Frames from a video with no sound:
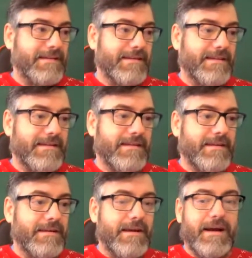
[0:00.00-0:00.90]

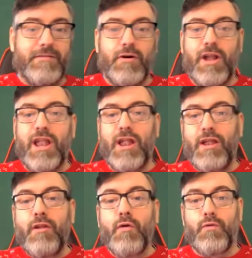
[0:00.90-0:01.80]
I got
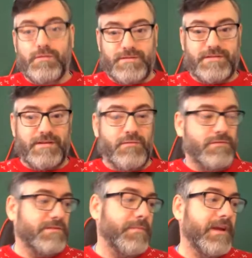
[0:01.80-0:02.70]
loads and
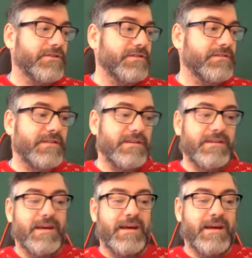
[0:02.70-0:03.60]
loads of pages
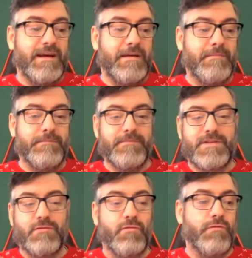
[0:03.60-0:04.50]
to
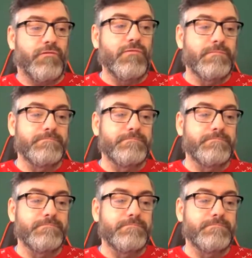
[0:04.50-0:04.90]
go through,